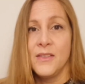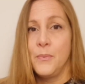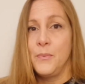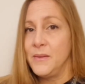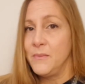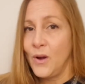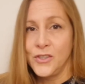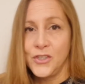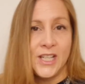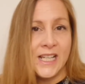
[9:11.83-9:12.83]
the
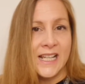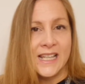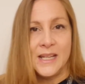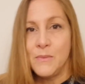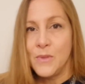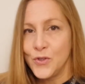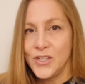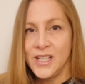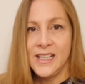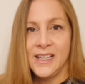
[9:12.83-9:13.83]
Bitmoji and the
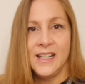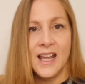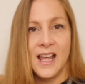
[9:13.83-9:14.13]
emoji